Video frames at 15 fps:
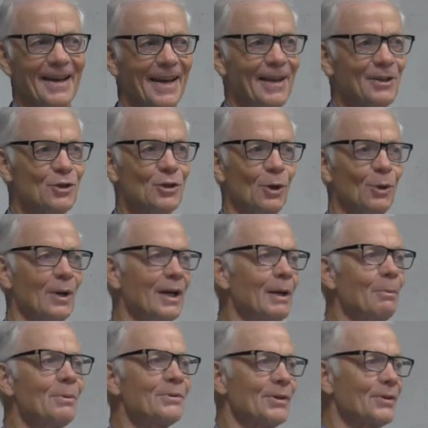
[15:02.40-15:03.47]
And so
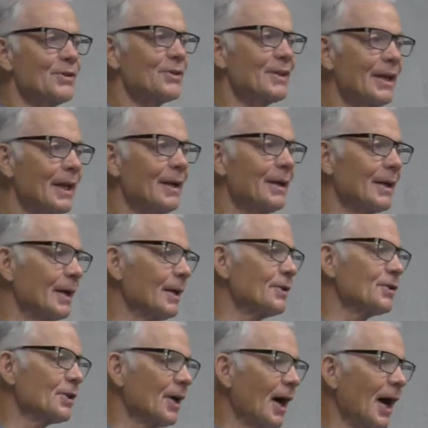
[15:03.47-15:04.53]
it was a sin
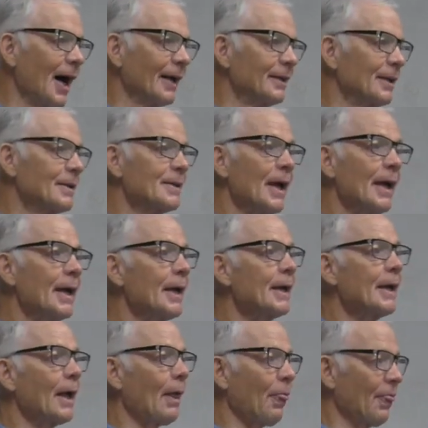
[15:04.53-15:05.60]
against God to
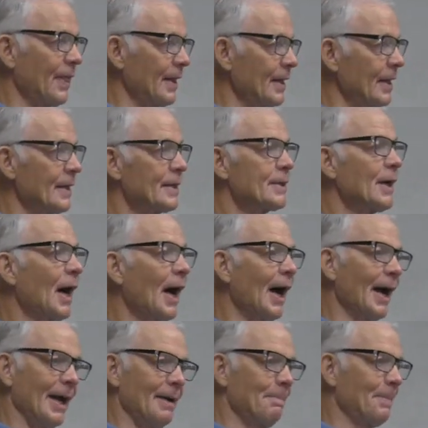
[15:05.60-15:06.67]
take the
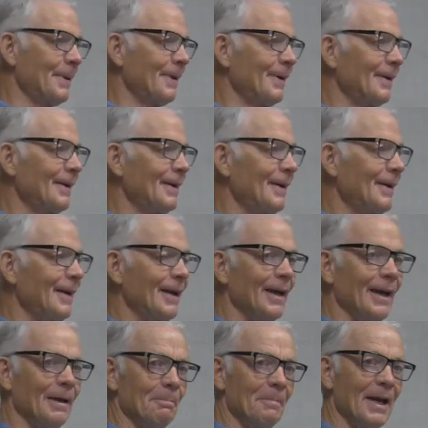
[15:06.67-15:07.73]
type
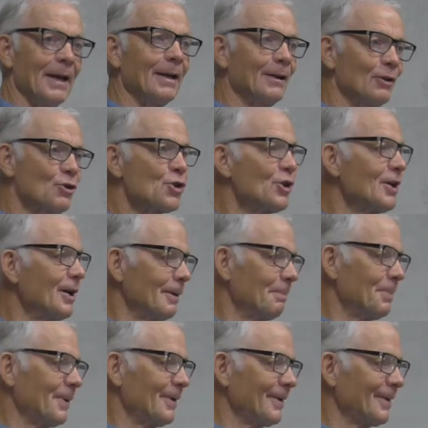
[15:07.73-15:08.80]
and make it
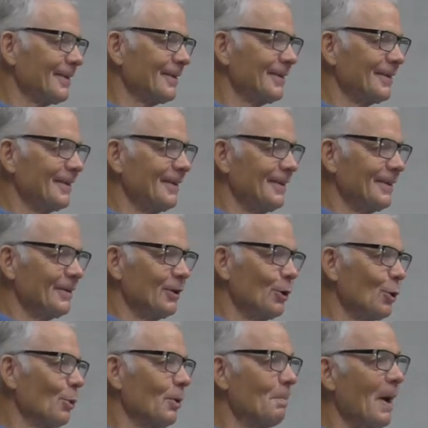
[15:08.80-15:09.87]
cheap. You
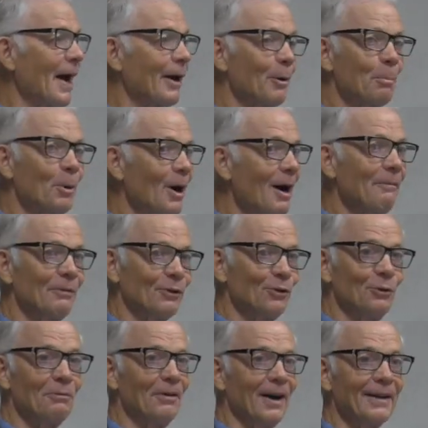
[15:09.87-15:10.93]
know, the minor prophets,
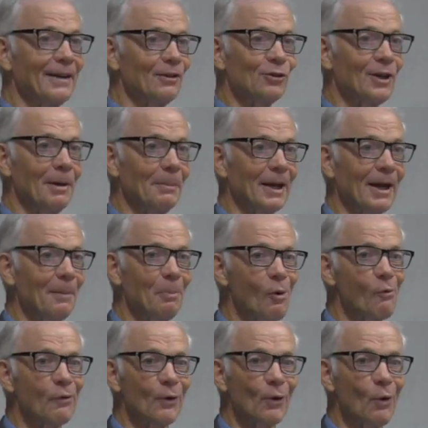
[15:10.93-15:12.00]
you find this coming up
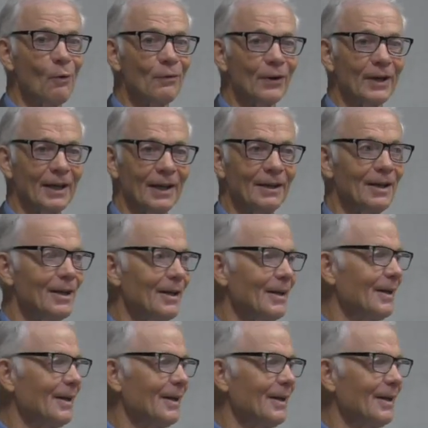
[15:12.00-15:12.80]
over and over again.